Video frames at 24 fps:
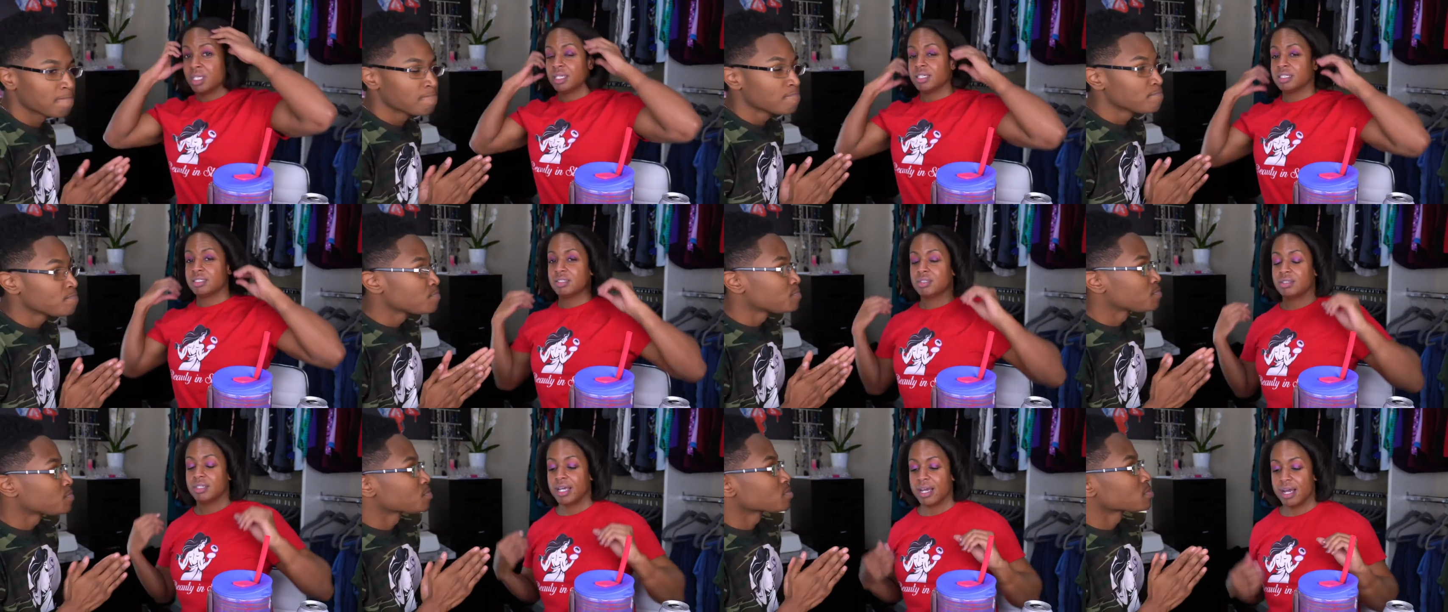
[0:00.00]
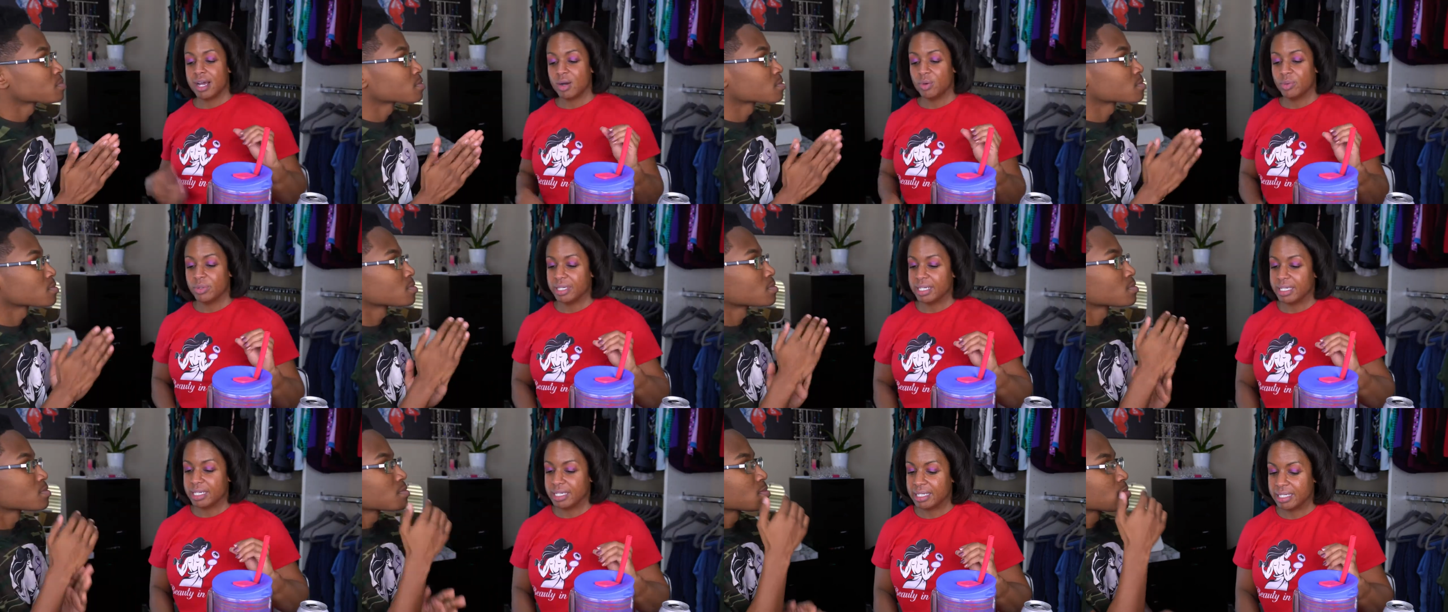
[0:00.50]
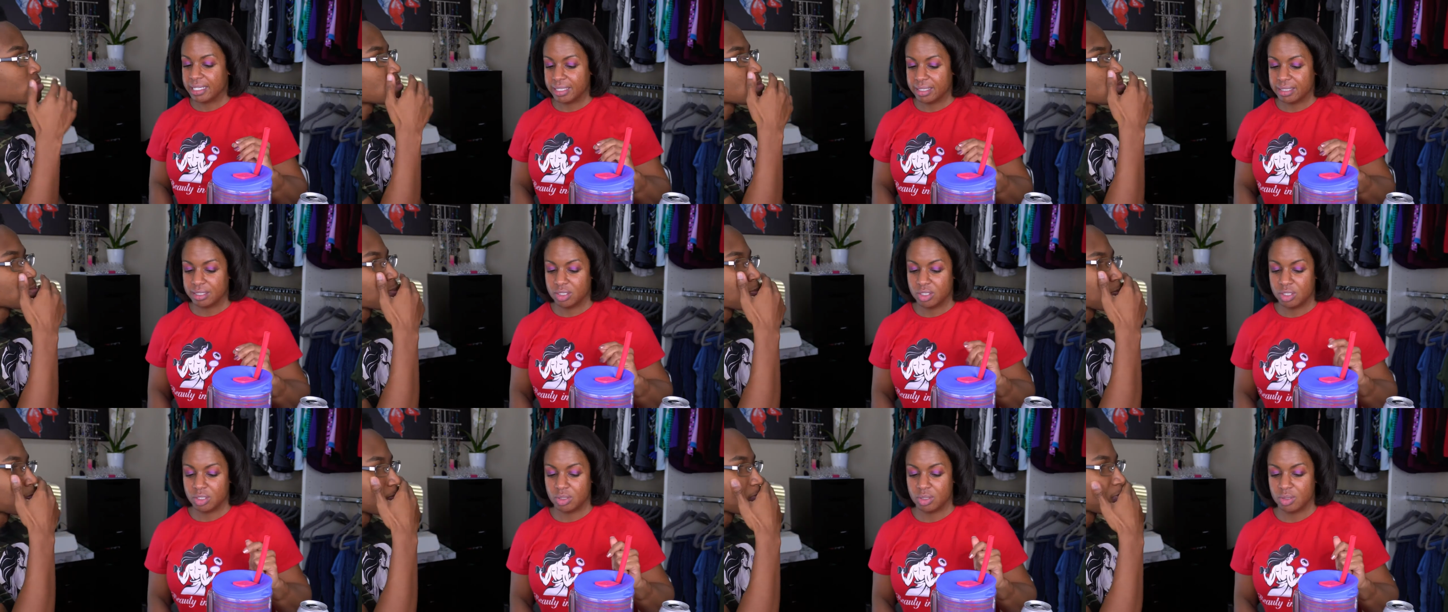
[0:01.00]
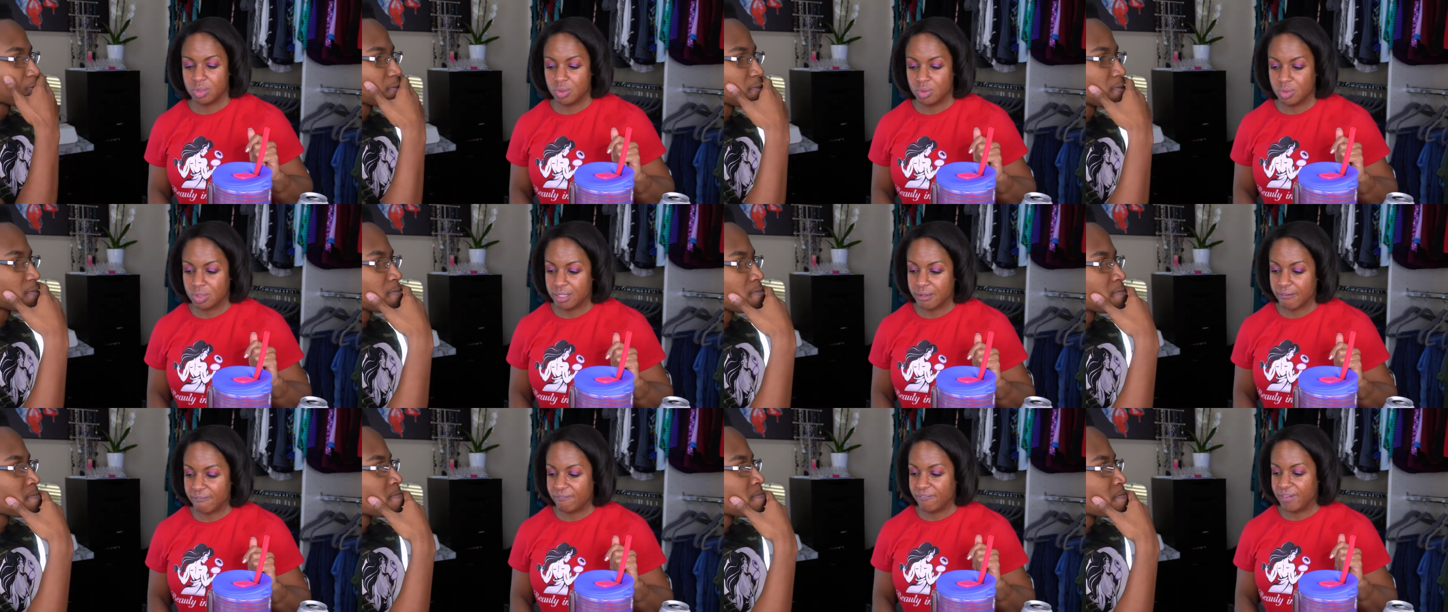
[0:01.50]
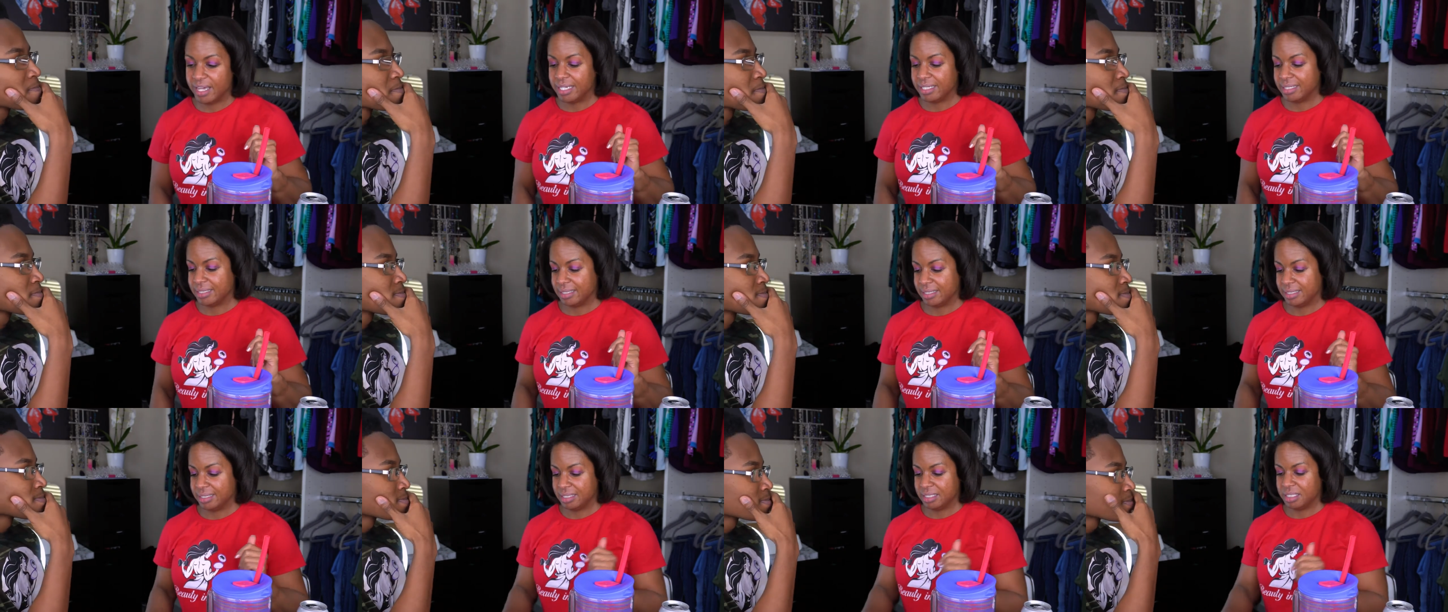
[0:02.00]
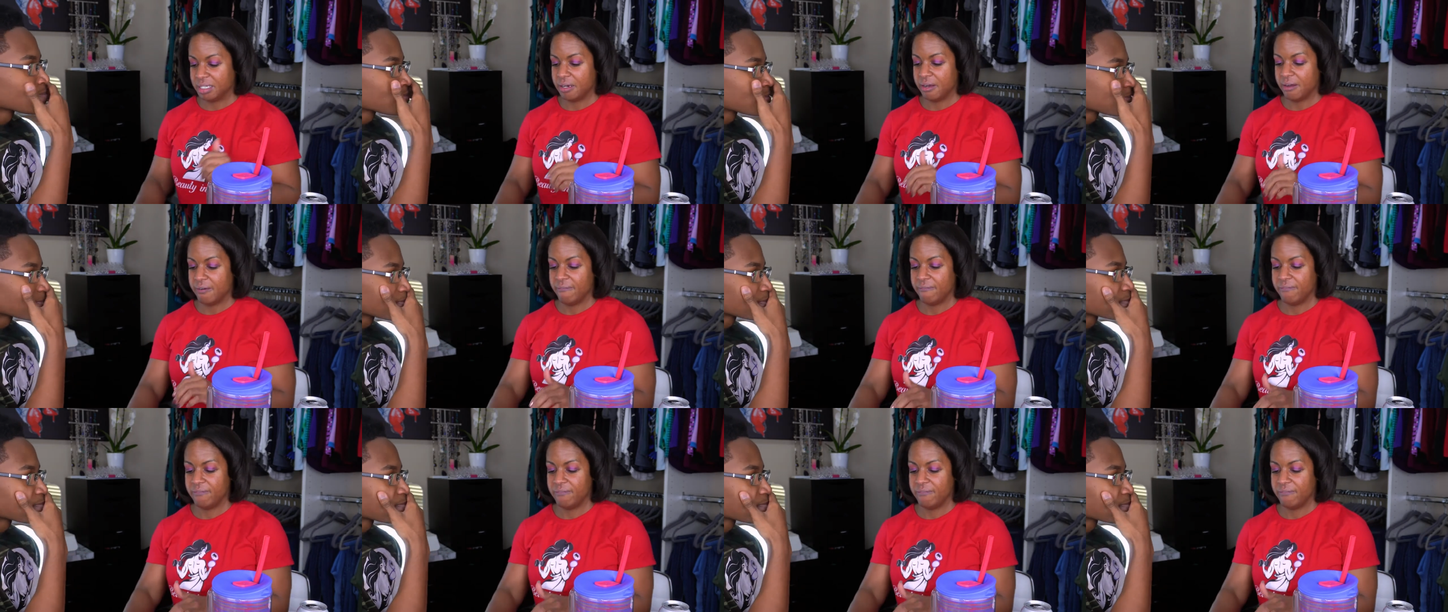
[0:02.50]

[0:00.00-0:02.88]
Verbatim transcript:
Speaker 1: So now we get into the face stuff.